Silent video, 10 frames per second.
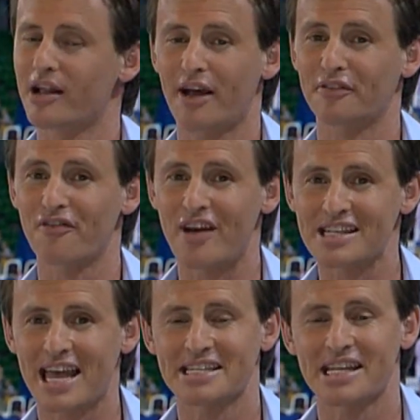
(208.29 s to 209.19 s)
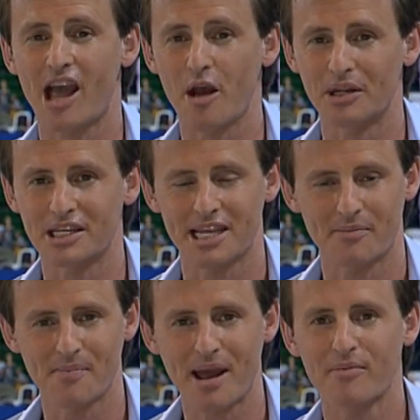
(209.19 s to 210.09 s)
Molik after a fantastic opening
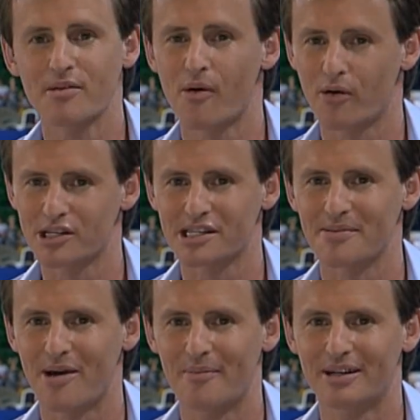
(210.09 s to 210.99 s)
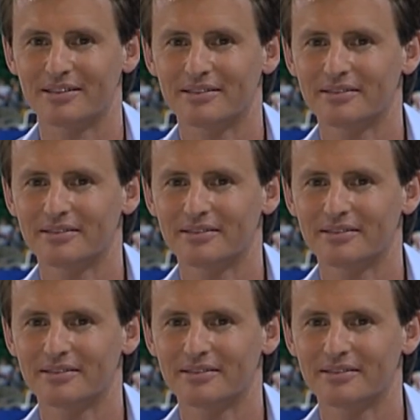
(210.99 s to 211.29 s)
set. We're back with more in just a moment.